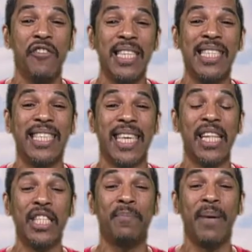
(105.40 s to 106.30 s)

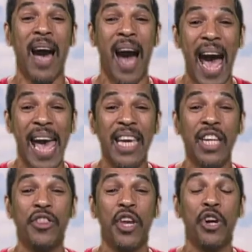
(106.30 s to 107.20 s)
skills
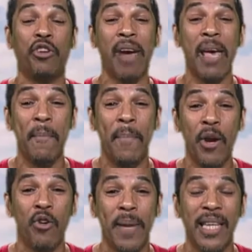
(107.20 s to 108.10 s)
behind the Great
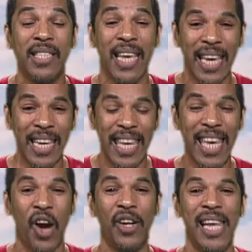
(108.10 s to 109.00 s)
Pyramids
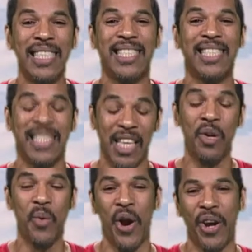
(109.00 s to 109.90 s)
here on Let's See
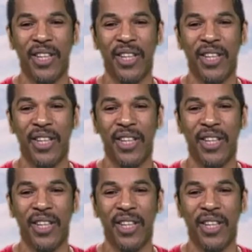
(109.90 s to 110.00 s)
the World.